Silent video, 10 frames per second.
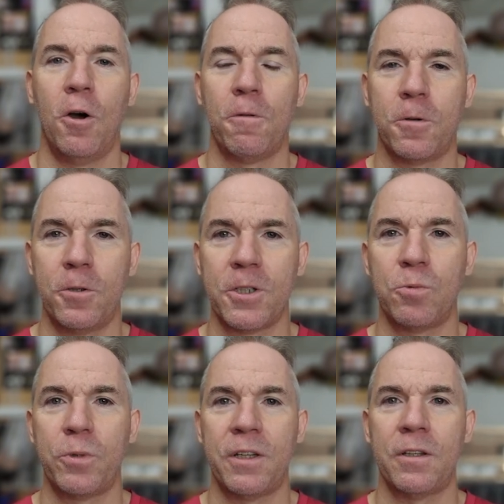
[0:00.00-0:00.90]
of course,
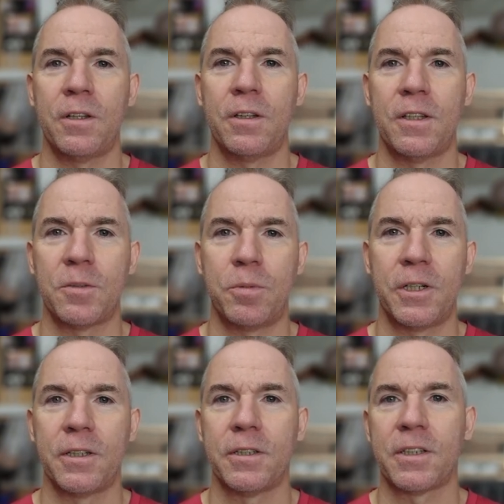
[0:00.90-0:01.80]
when these
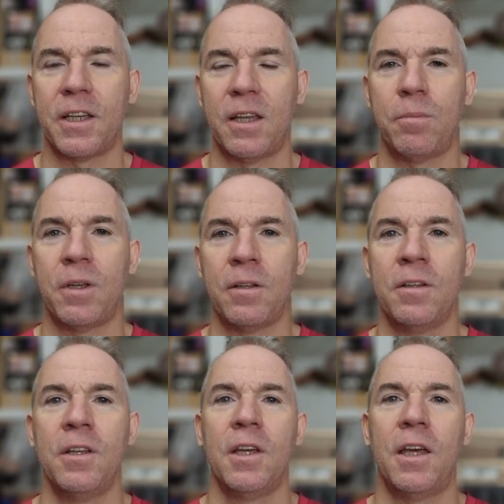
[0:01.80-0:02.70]
particles came
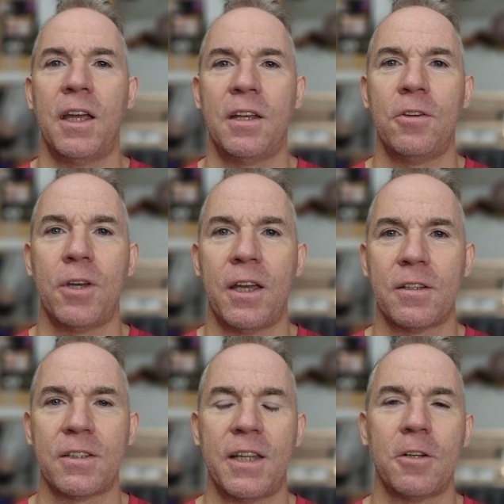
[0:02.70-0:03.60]
in and you had
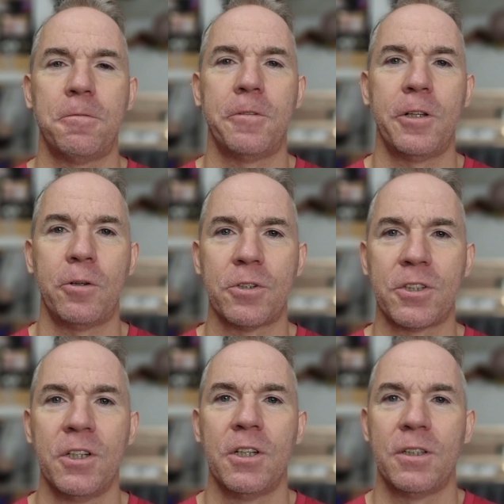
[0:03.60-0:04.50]
a stack of
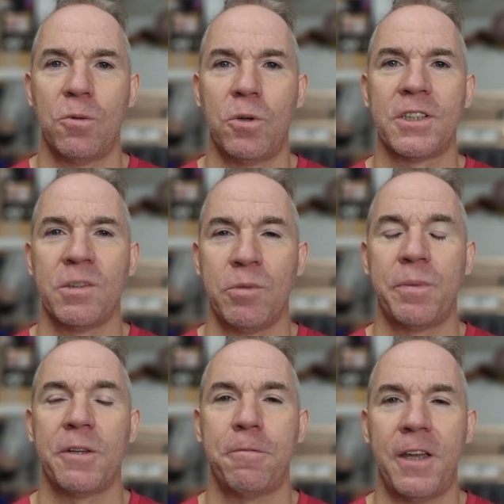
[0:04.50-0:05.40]
clothes, the ones that will
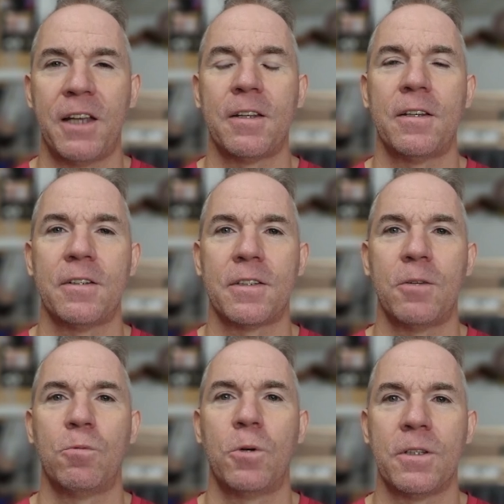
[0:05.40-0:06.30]
be affected is
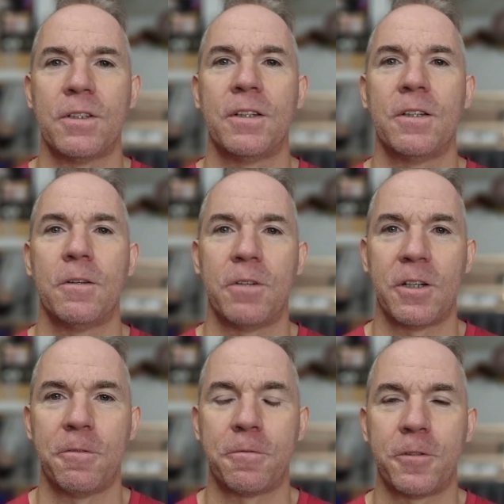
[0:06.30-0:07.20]
the ones at the
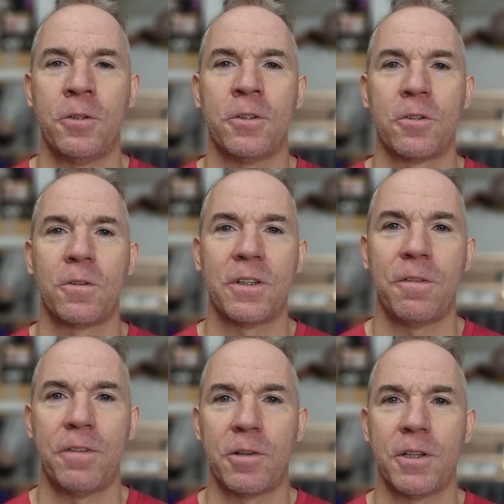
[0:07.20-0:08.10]
very front or at
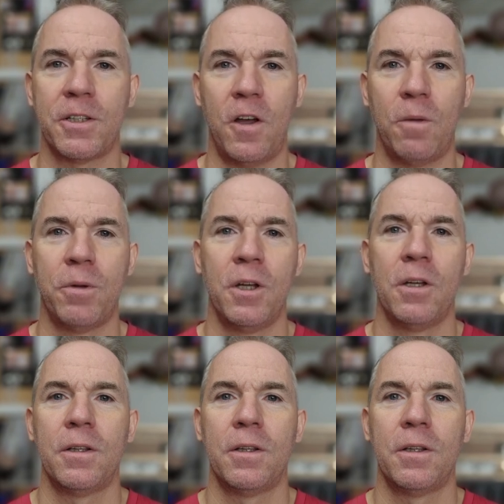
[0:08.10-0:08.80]
the very top.